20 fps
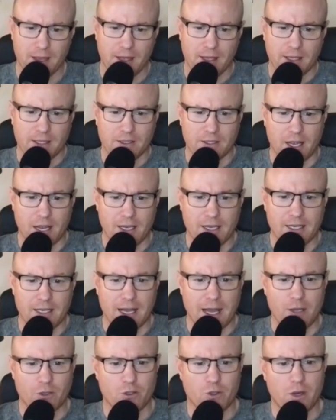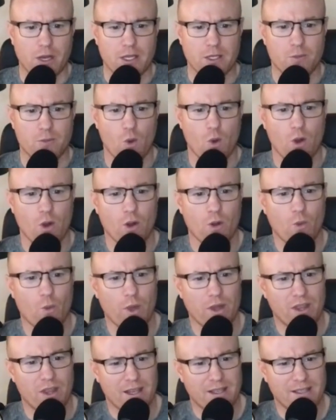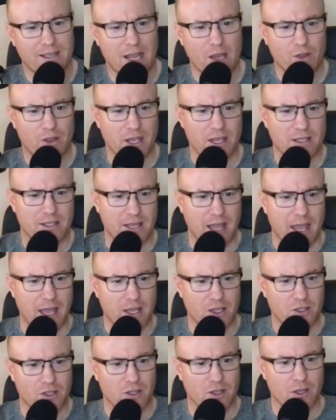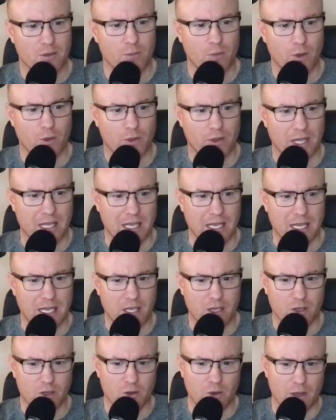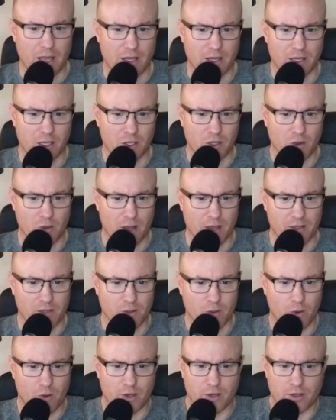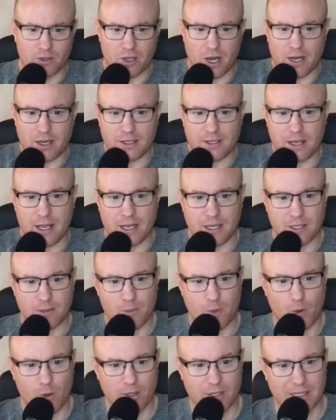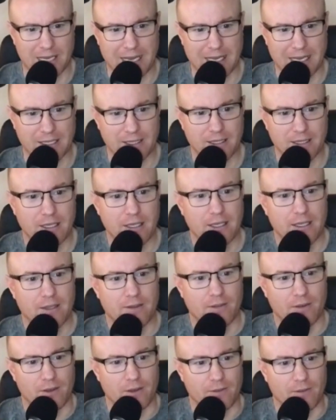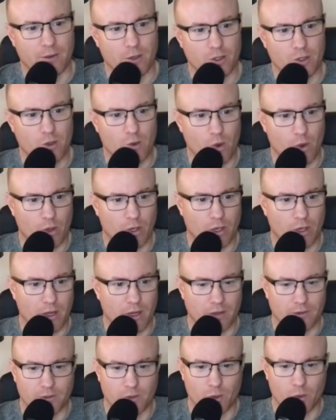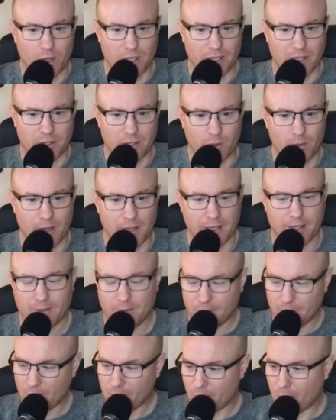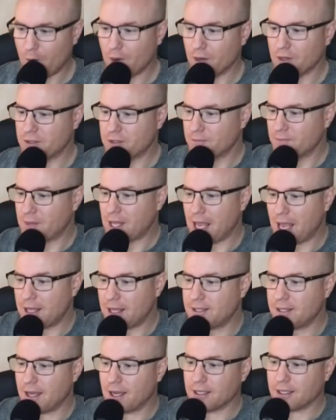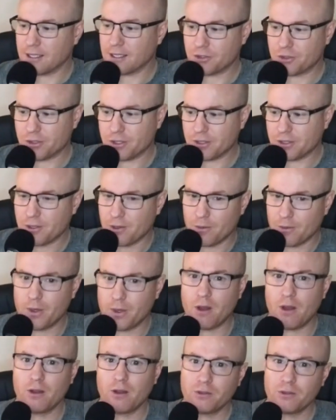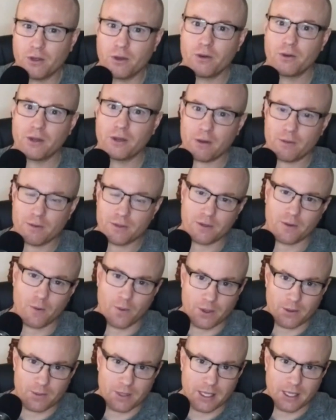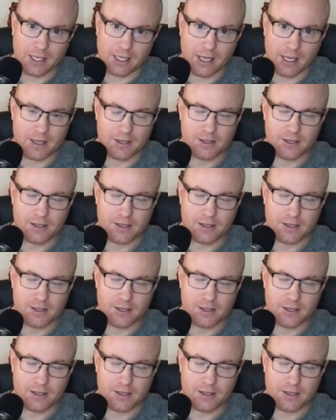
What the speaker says: China now trades more with Southeast Asia than both the EU and the US, according to Chinese export data from the first quarter of 2020. Of course, the ASEAN countries. We all know that was going to be the case.